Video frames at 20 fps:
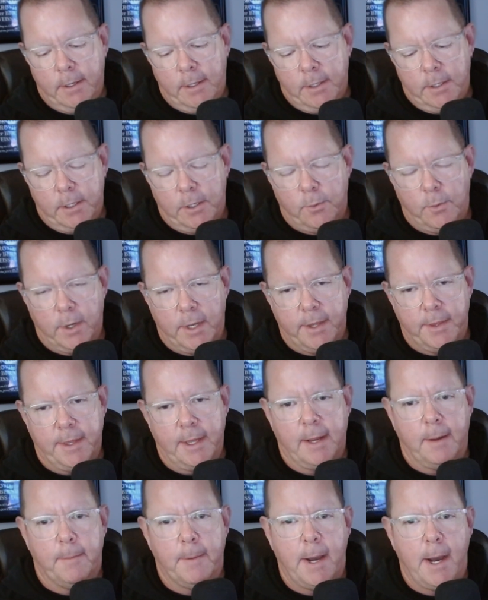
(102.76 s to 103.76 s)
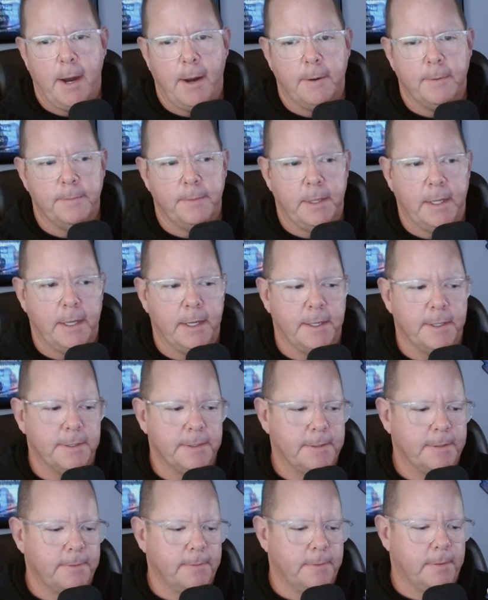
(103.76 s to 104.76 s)
you want to think about
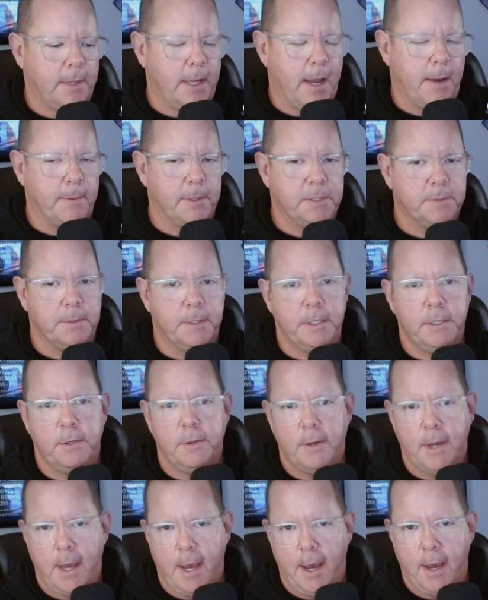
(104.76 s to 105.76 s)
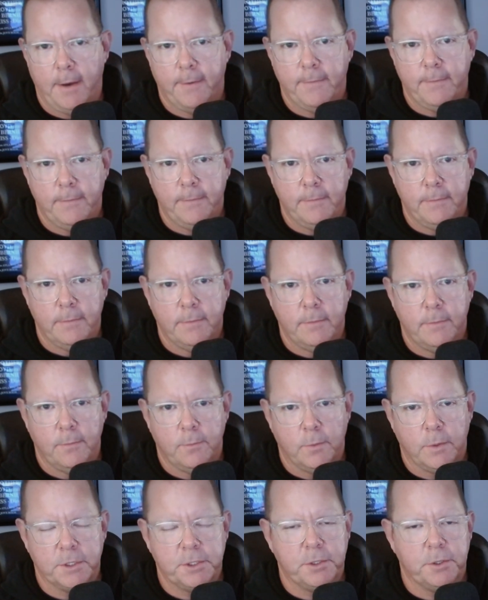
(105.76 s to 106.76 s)
is how much money do you have?
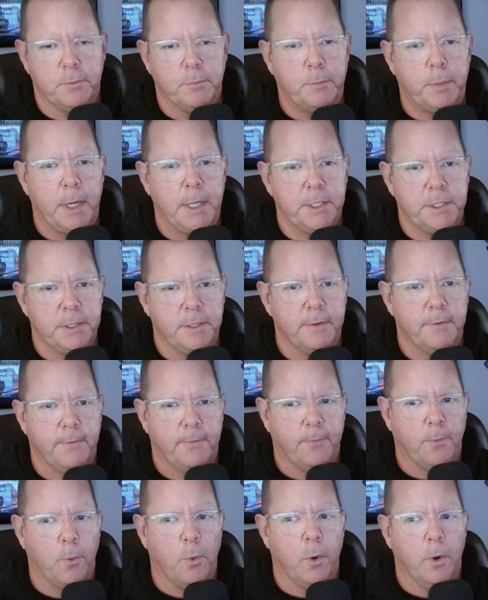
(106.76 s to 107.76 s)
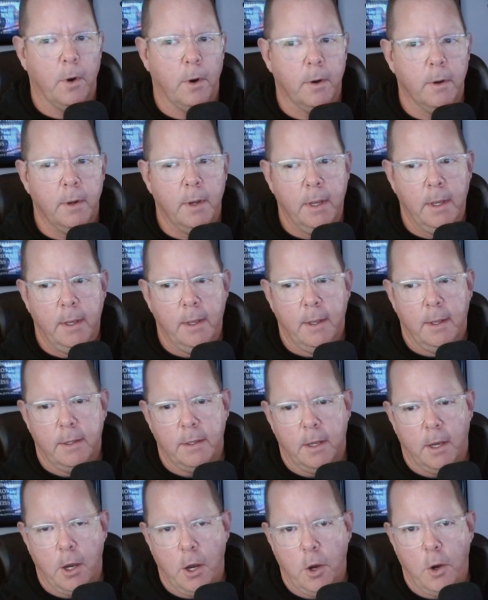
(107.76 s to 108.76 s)
What's your budget for
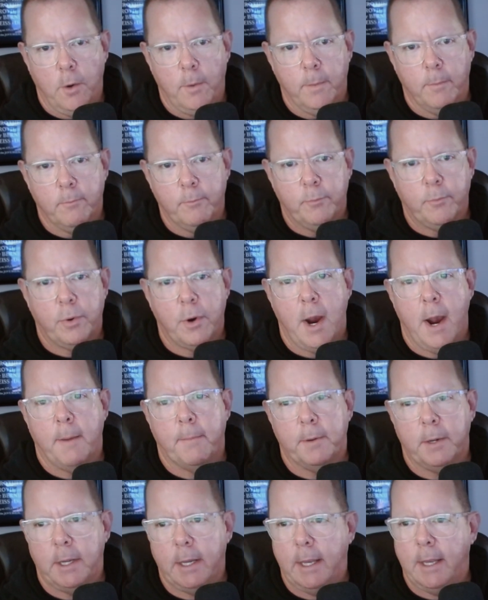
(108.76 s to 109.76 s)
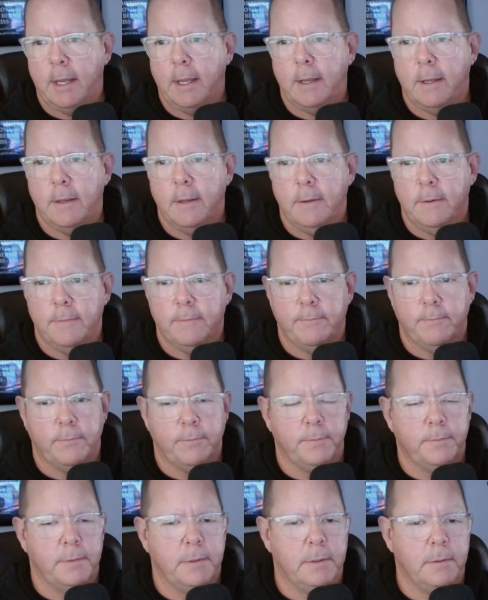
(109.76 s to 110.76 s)
the home, property,
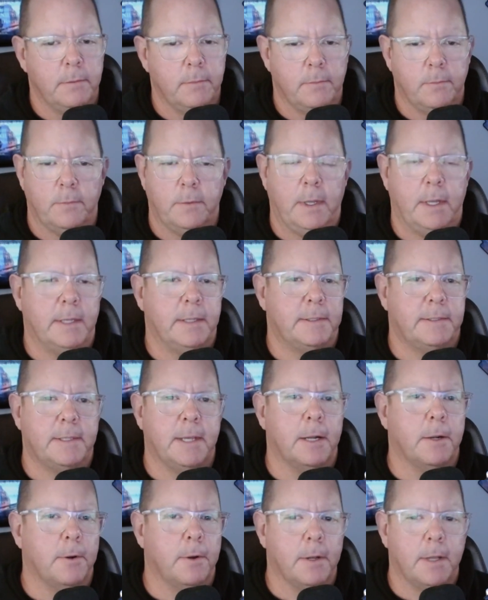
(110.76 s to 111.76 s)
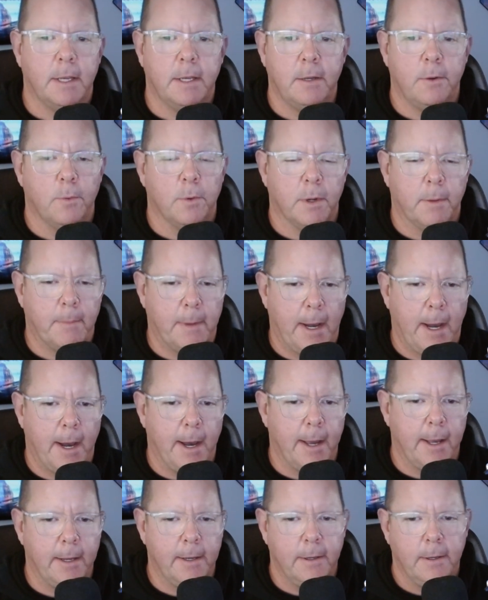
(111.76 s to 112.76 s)
etc. that you want to
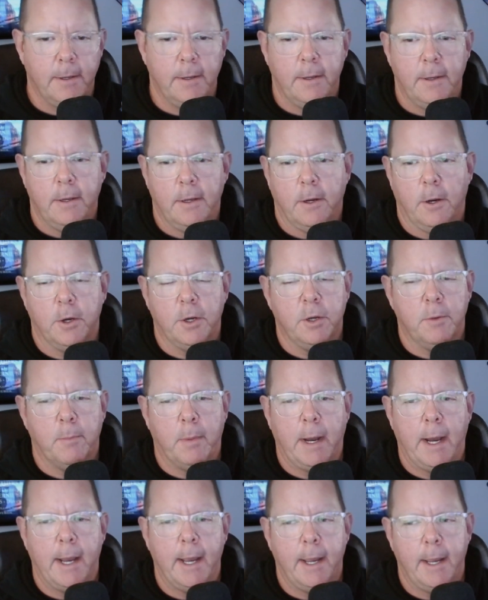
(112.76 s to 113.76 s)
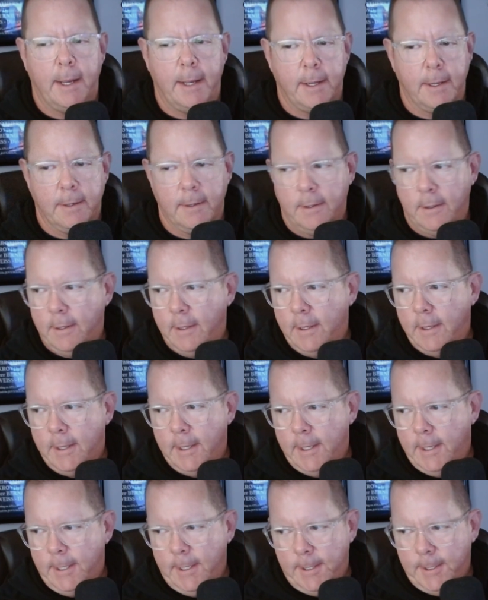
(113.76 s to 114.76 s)
buy? Are you buying
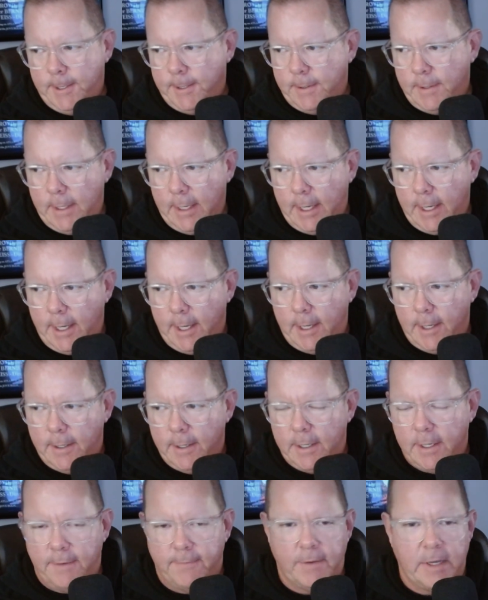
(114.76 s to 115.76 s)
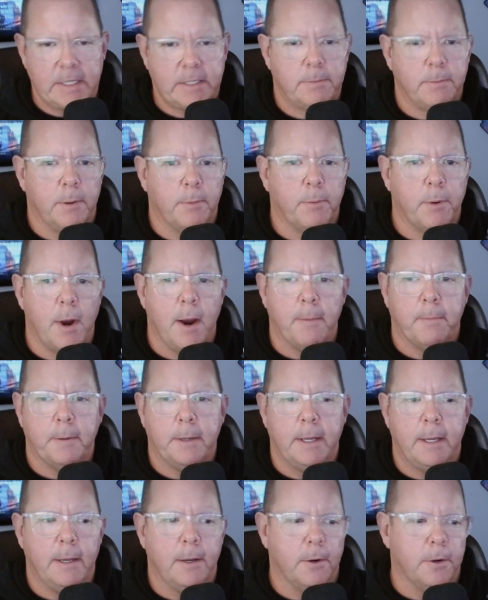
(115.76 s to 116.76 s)
an investment
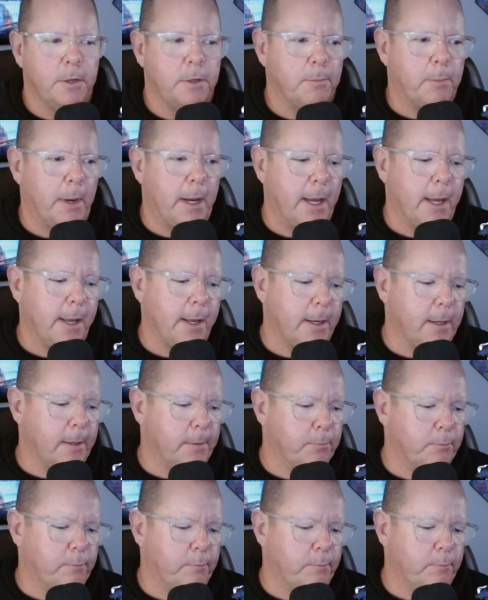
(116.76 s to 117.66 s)
property? Are you buying